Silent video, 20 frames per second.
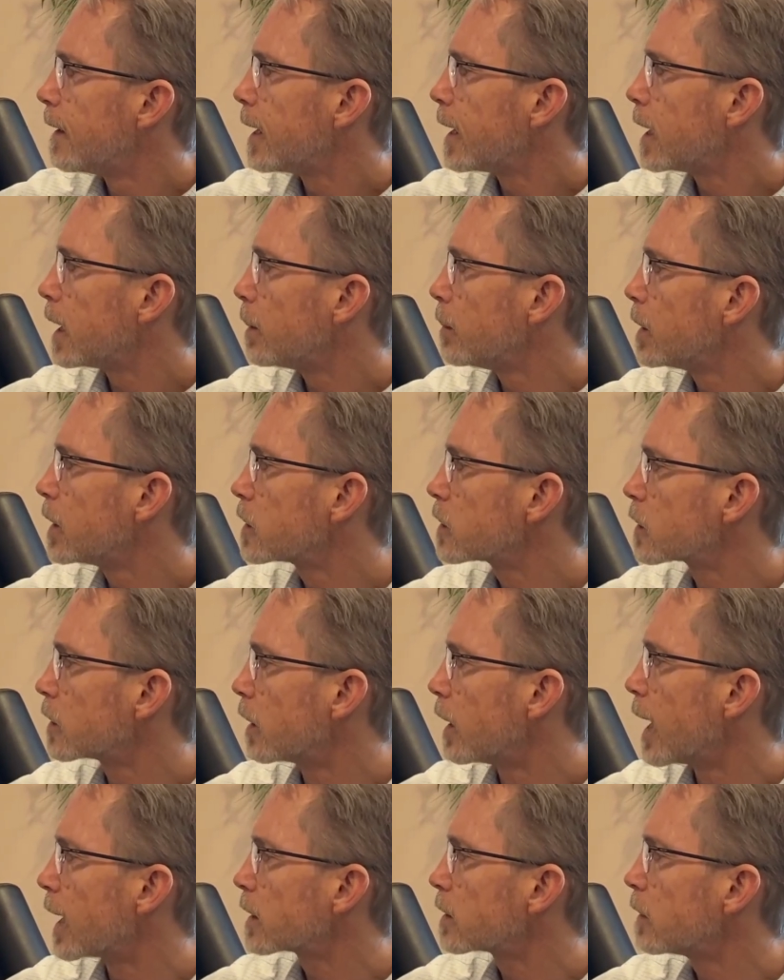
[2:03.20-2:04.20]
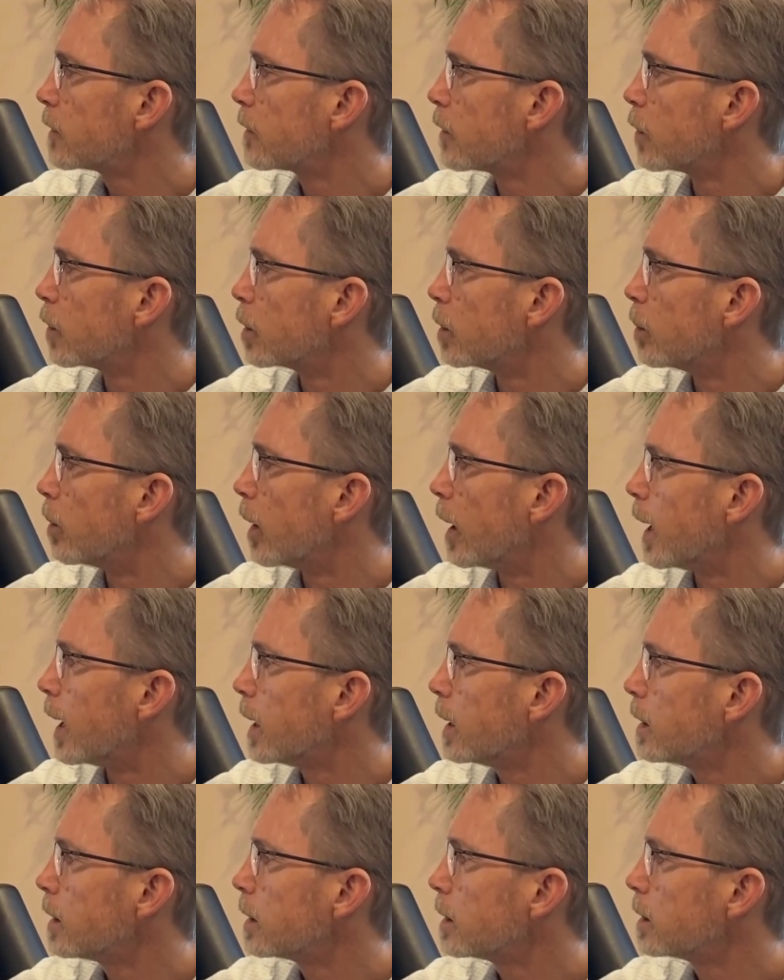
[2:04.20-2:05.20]
And I'm going to select a
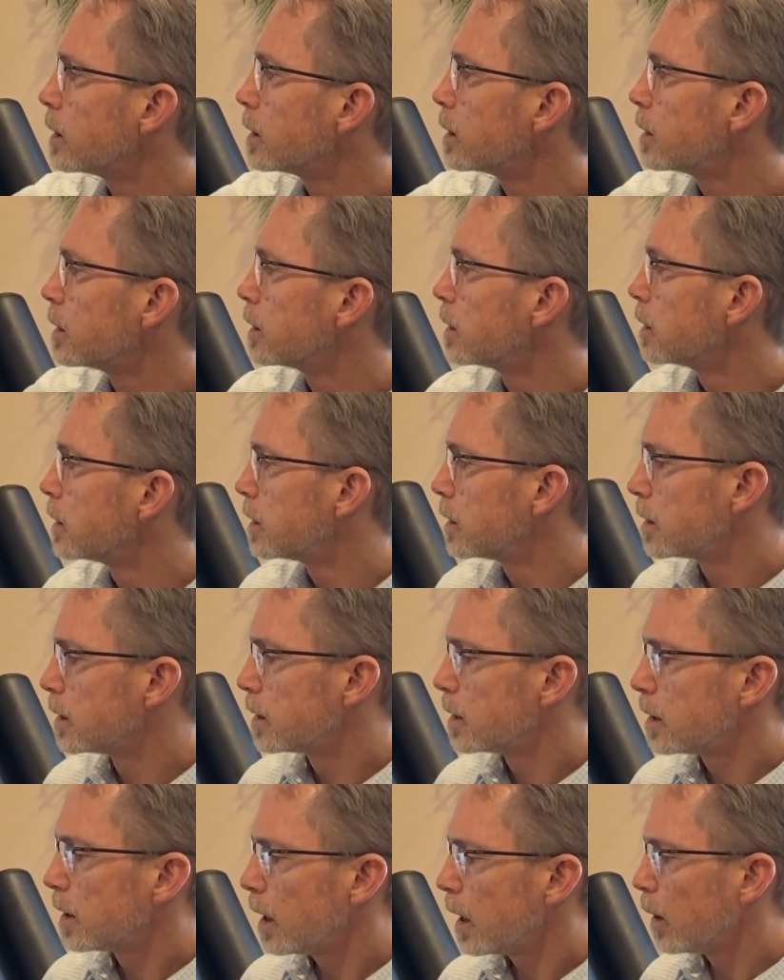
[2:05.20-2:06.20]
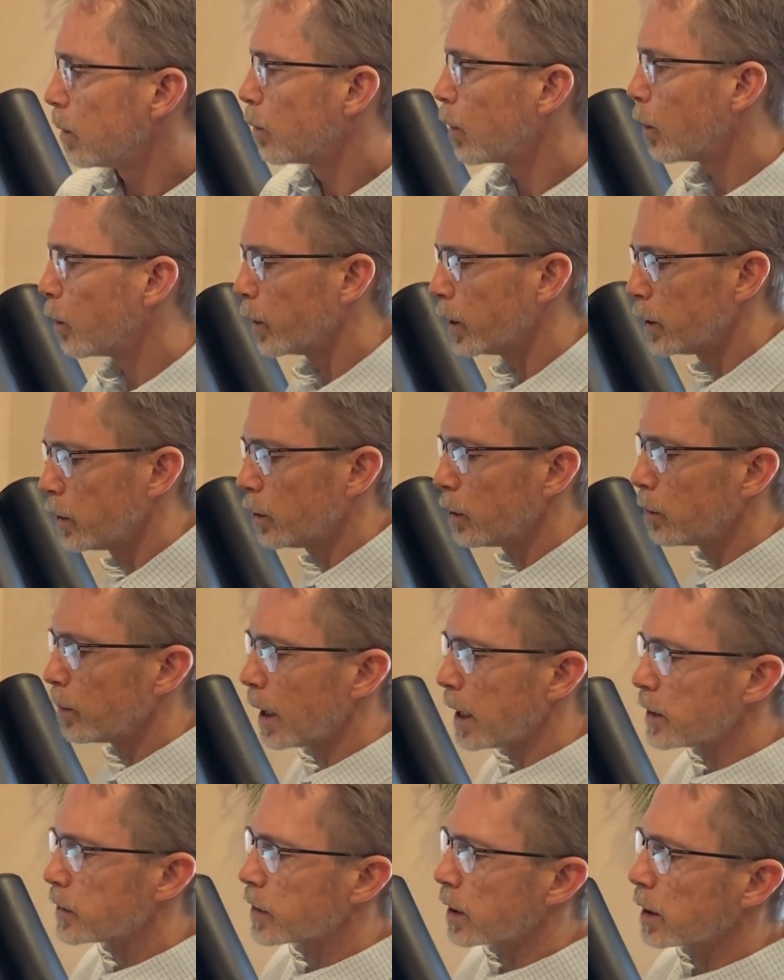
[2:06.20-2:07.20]
vertebrae. And what we do
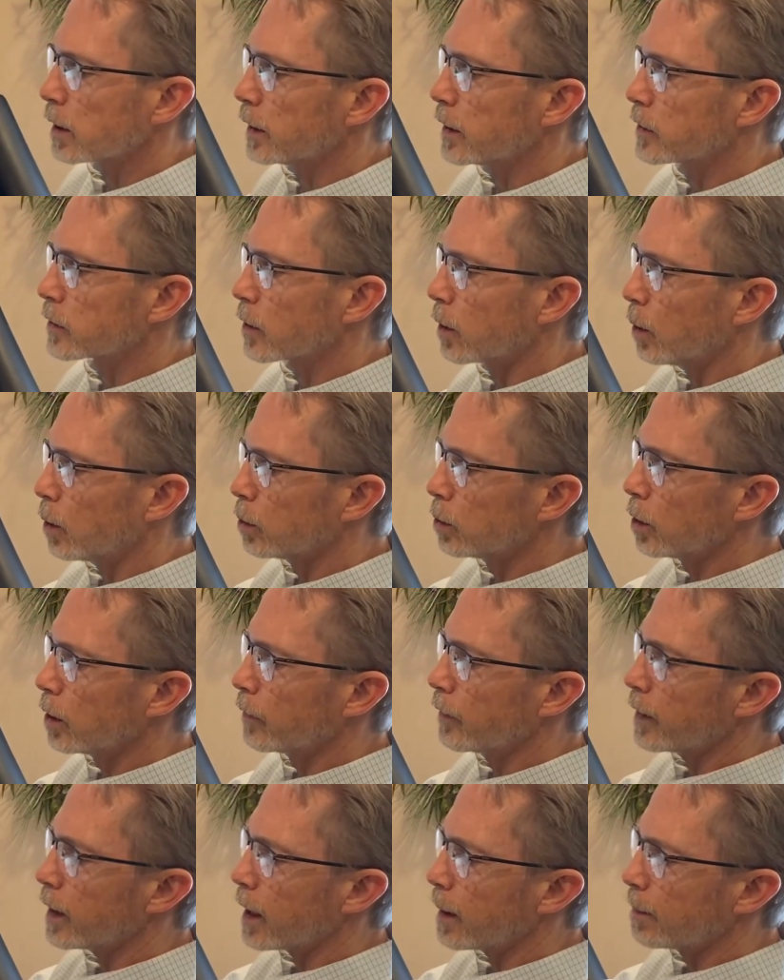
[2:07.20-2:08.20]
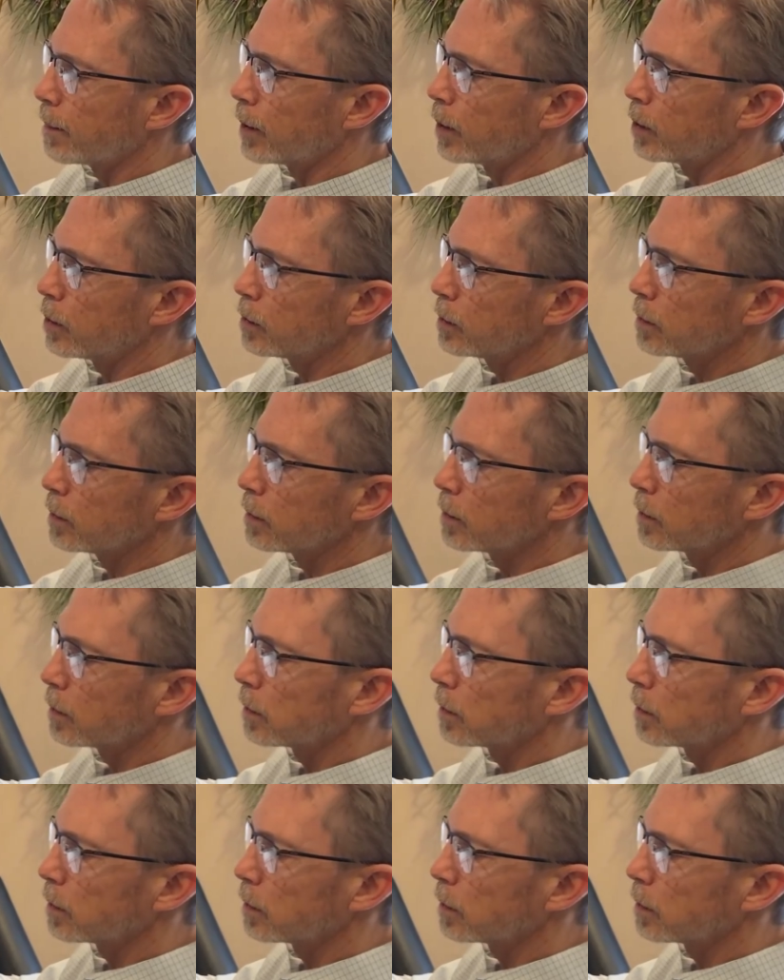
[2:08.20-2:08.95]
basically is hold over that bone,